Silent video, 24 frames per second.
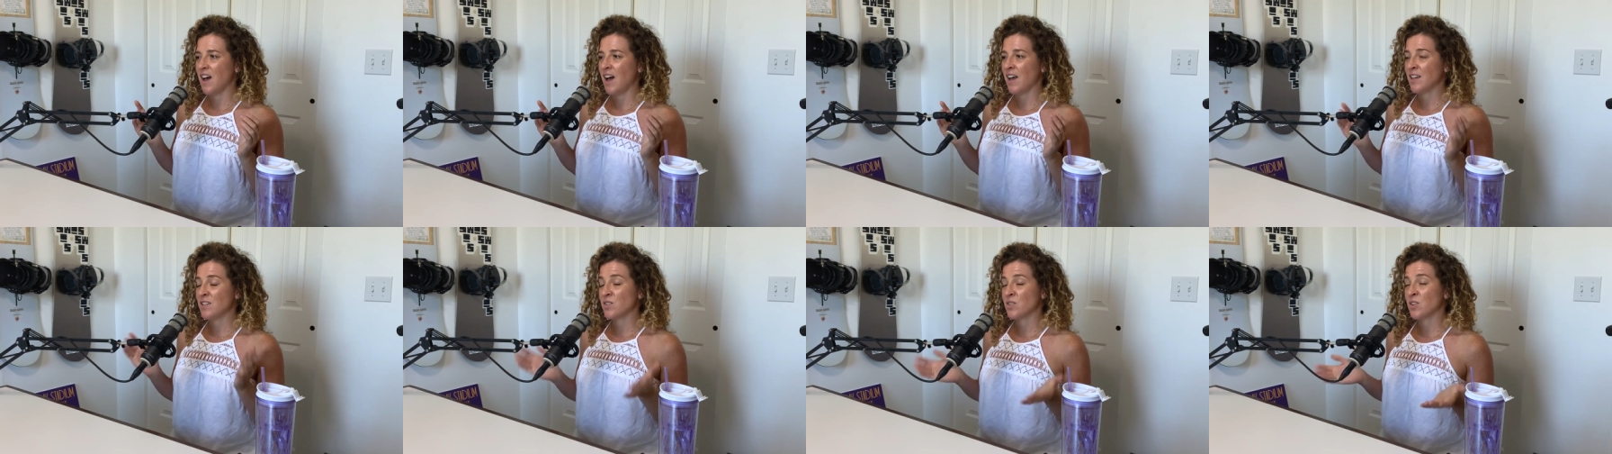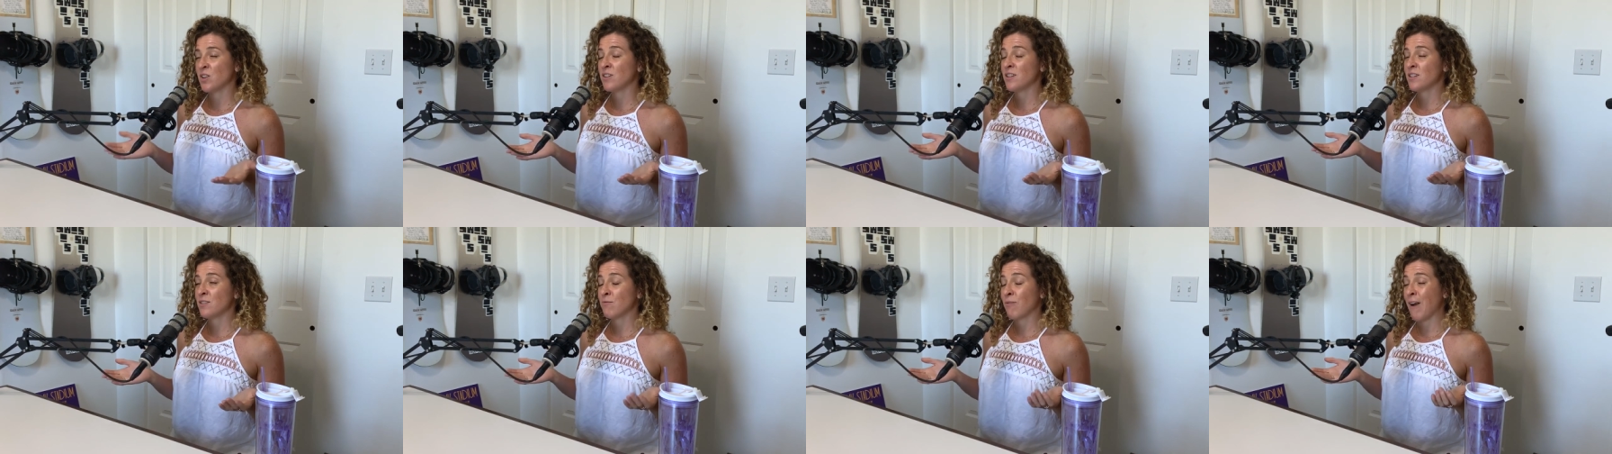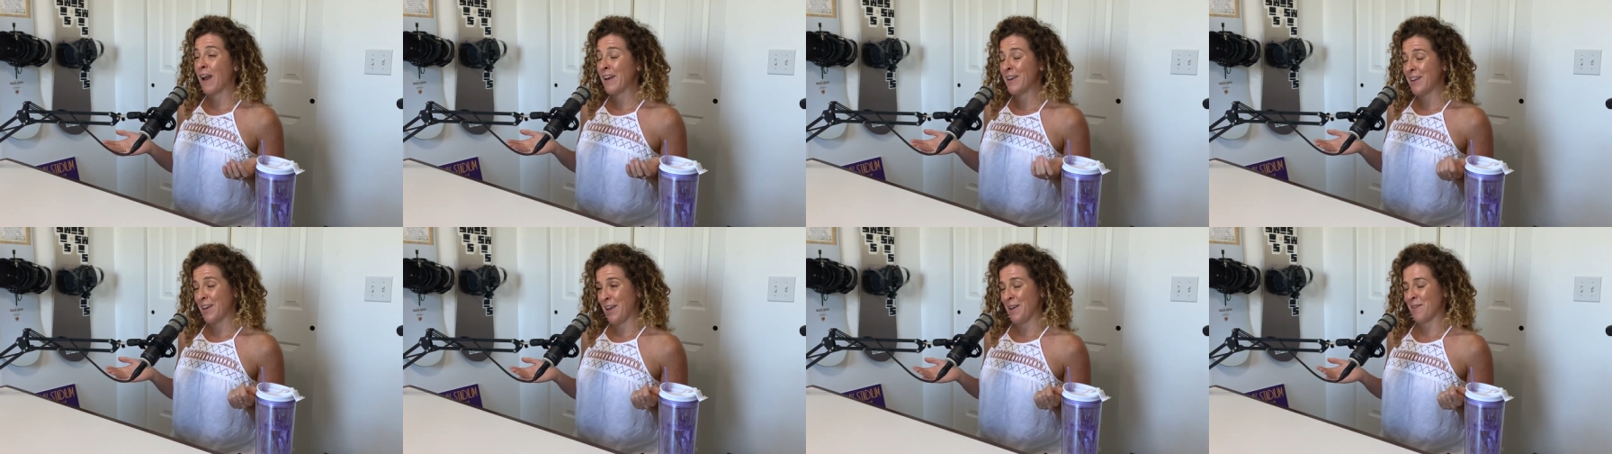I started
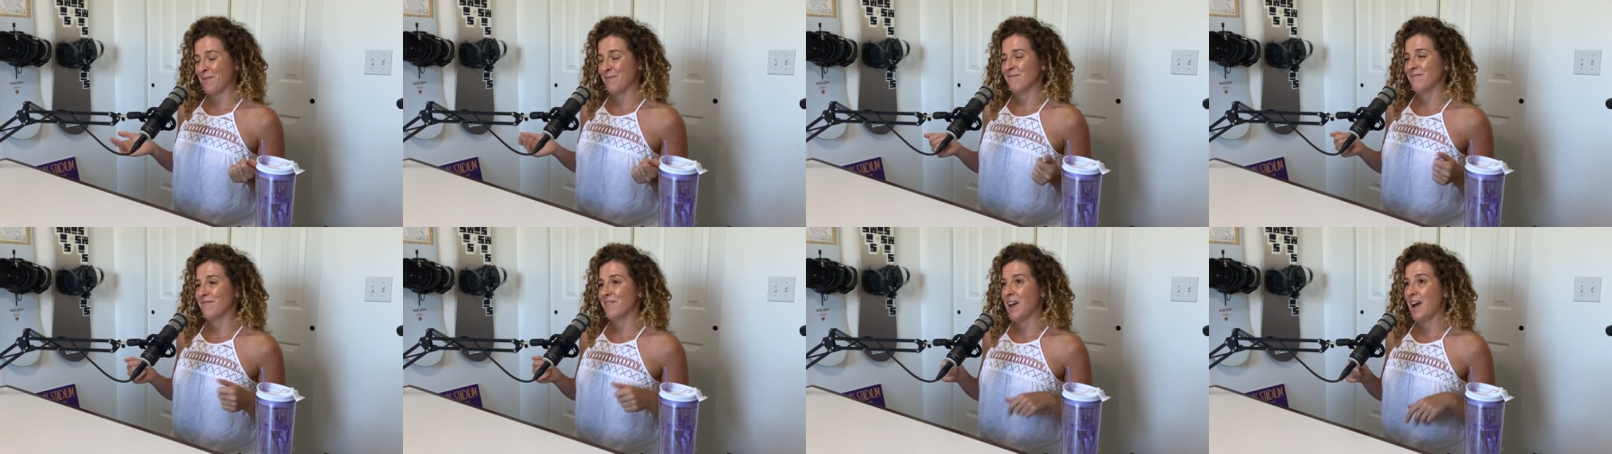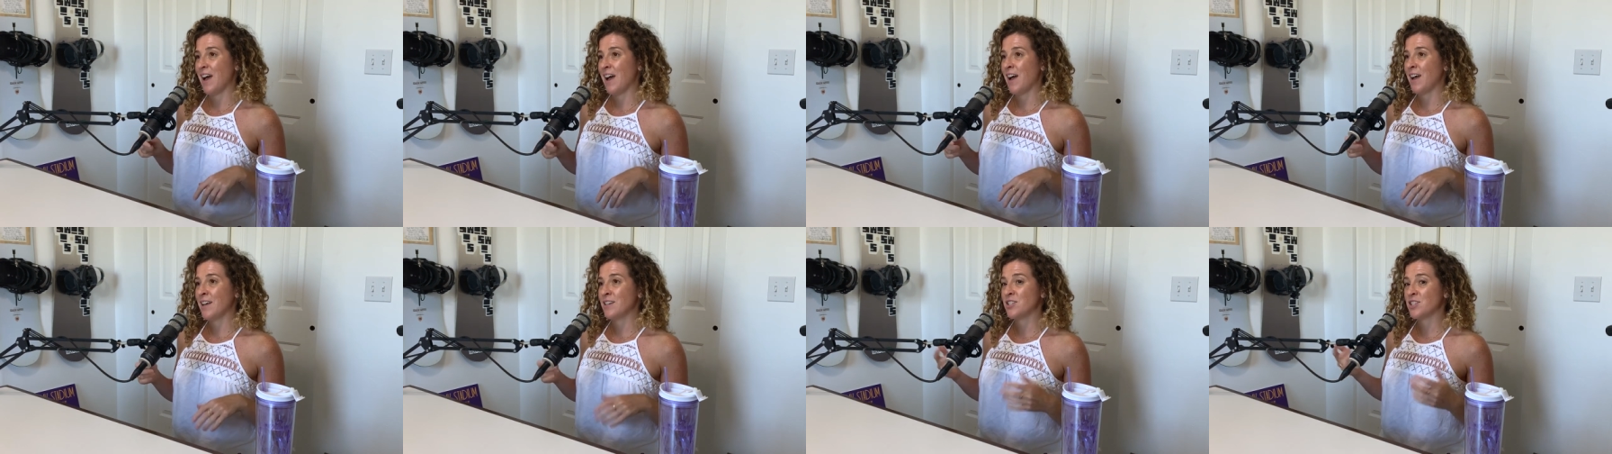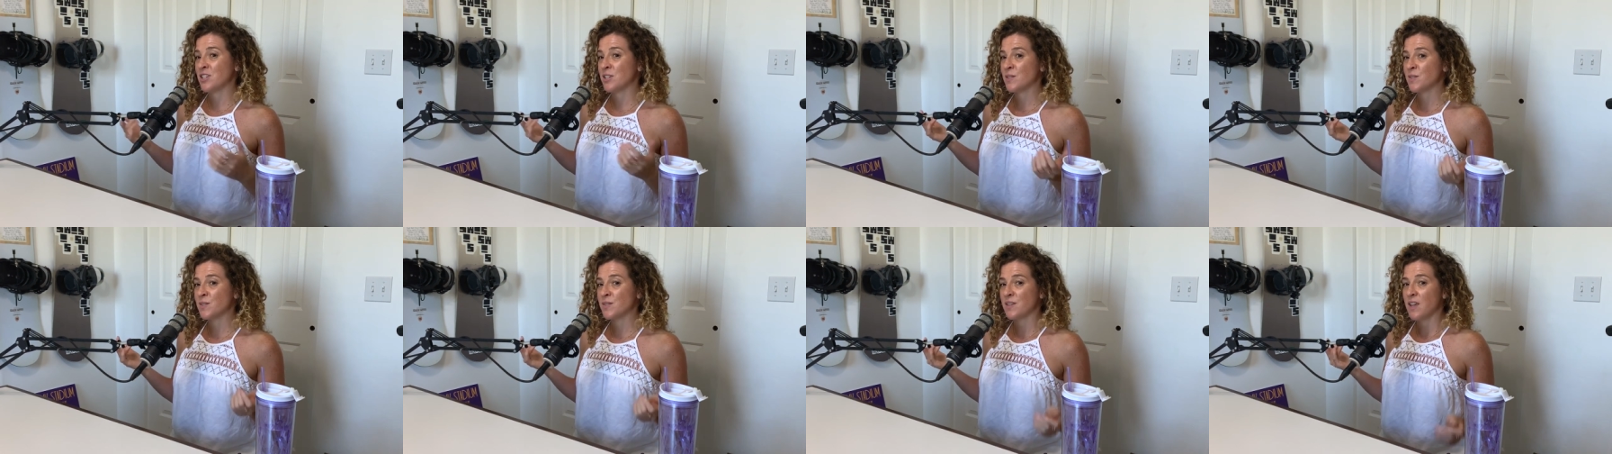writing. I
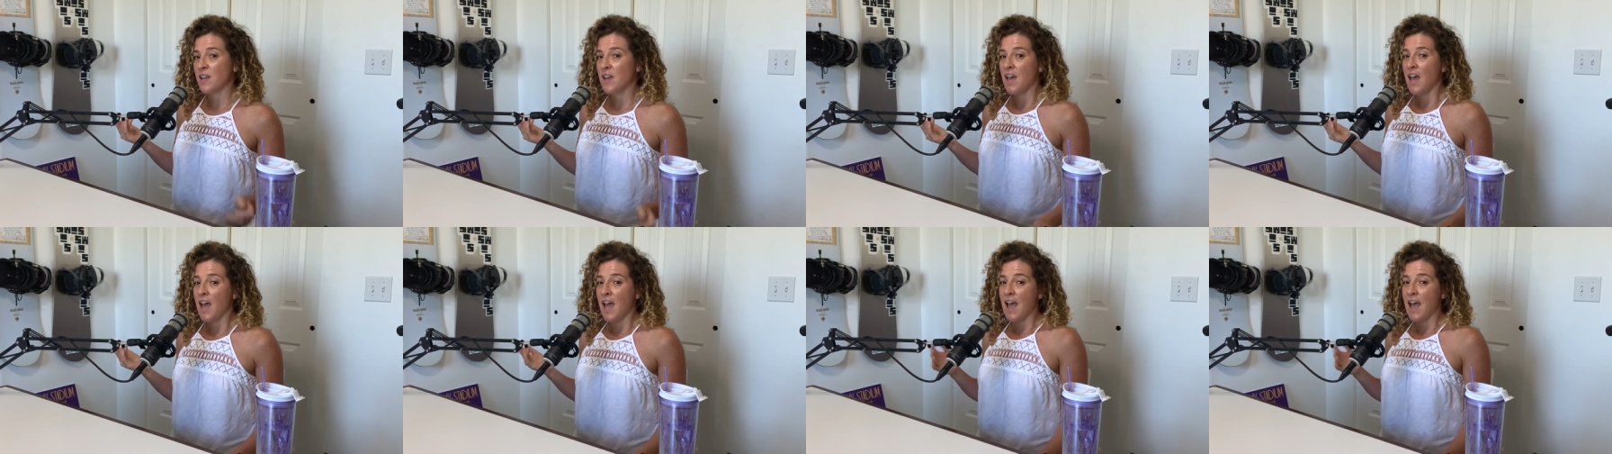just,